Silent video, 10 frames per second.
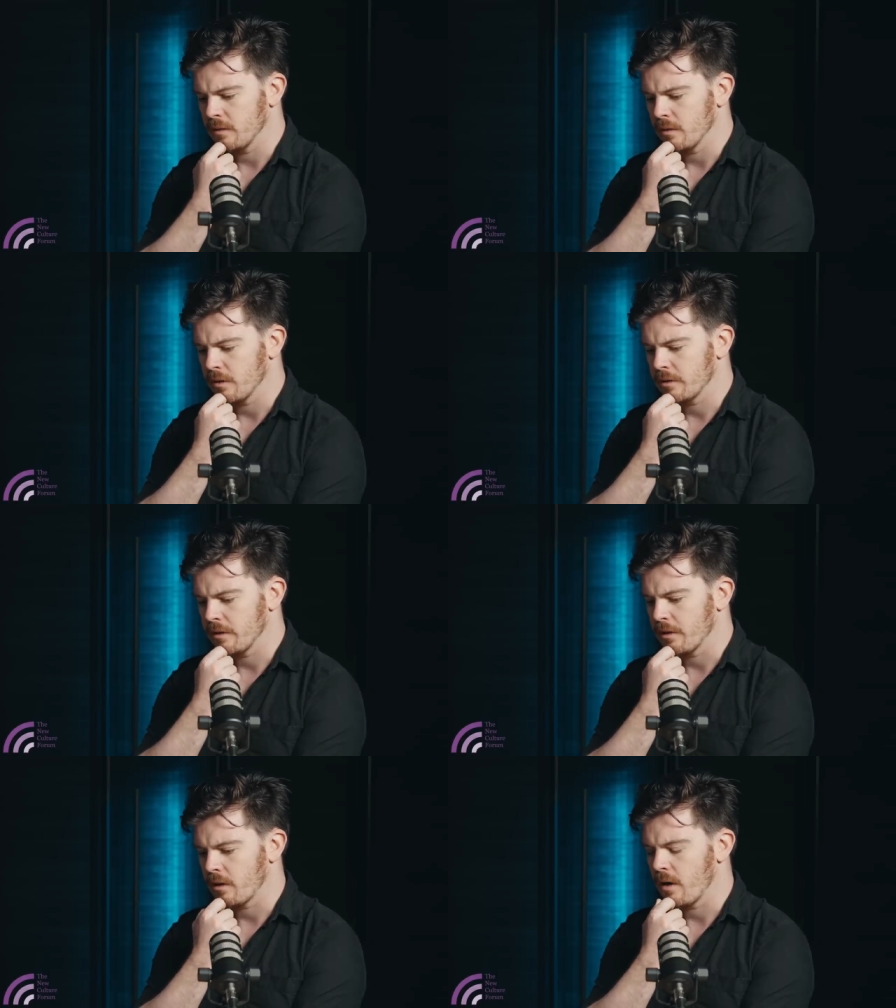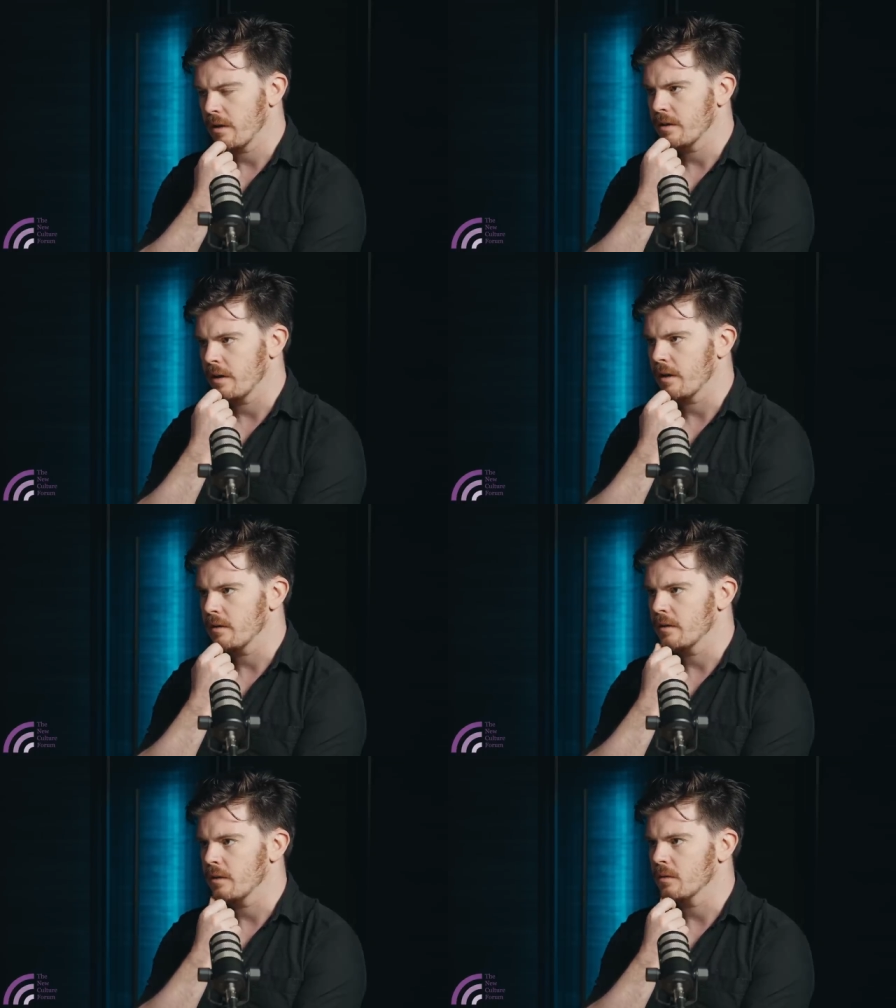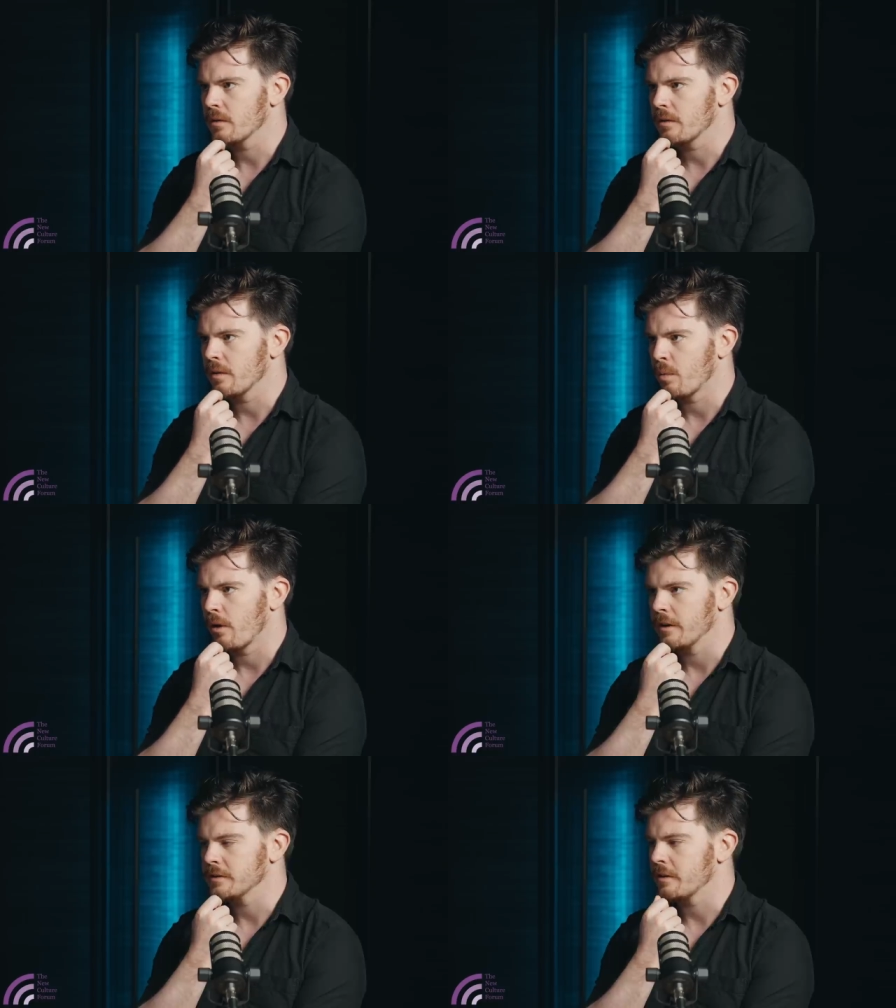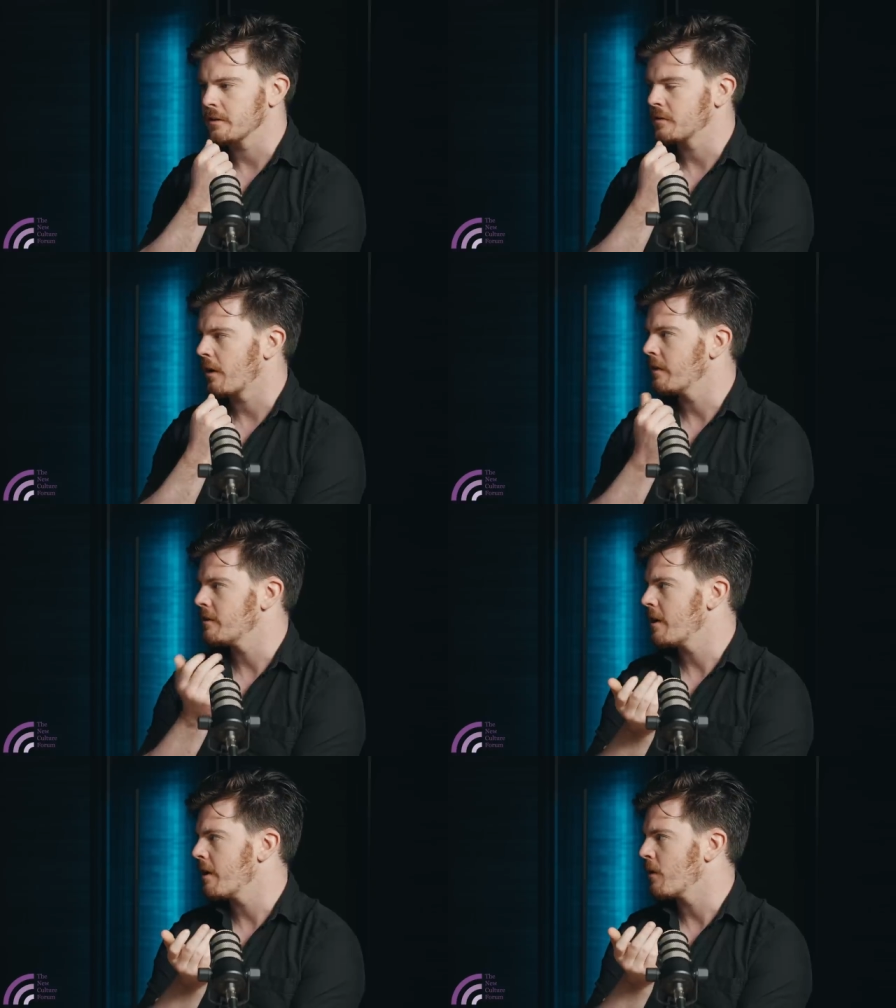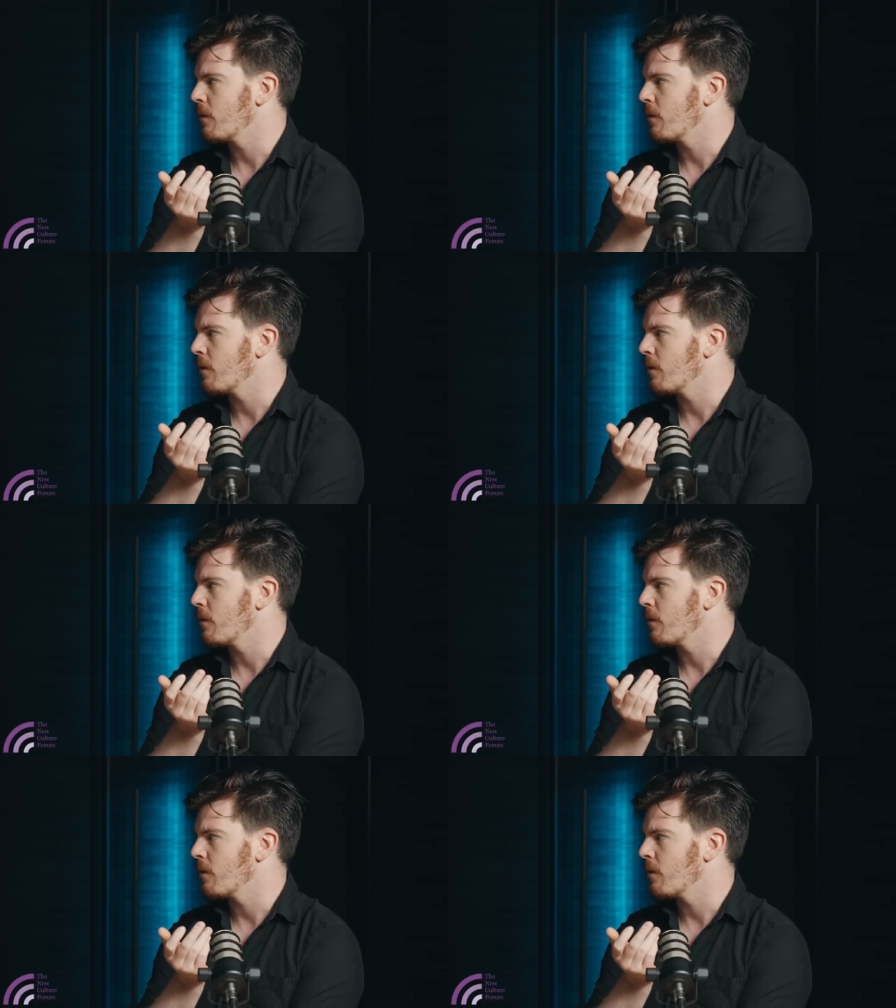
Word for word: look to the continent and you look to the parties that are starting to take yeah.